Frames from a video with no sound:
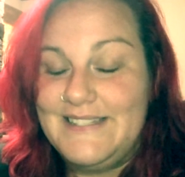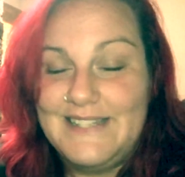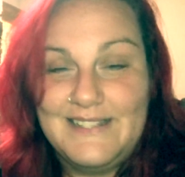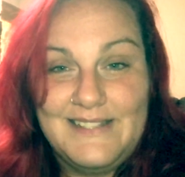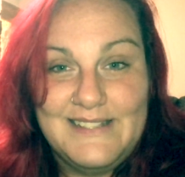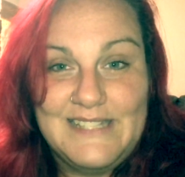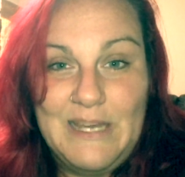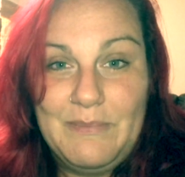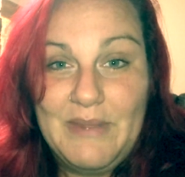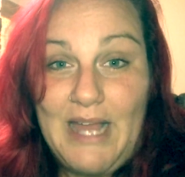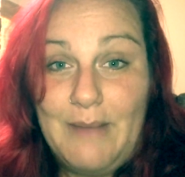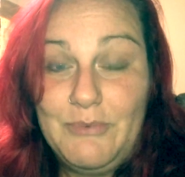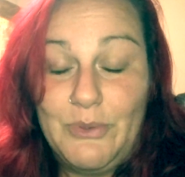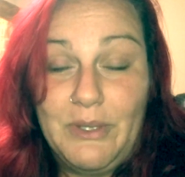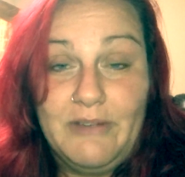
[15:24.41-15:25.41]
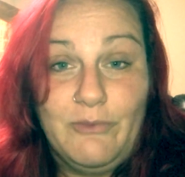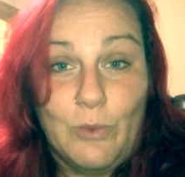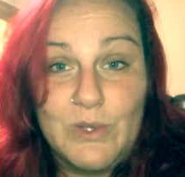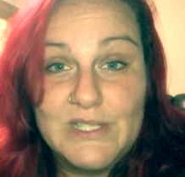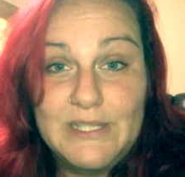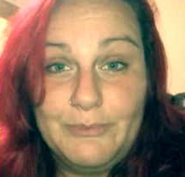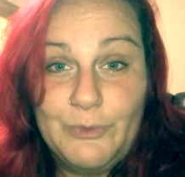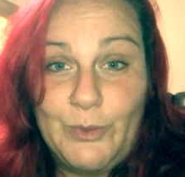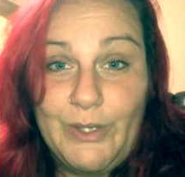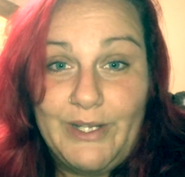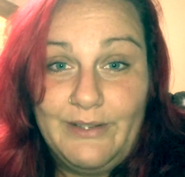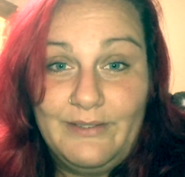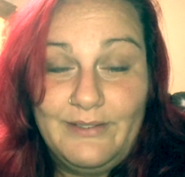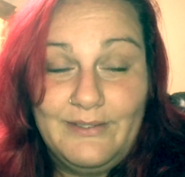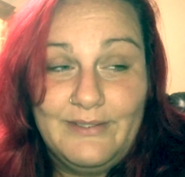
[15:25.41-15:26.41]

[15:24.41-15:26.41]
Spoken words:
isn't something I'm doing for someone.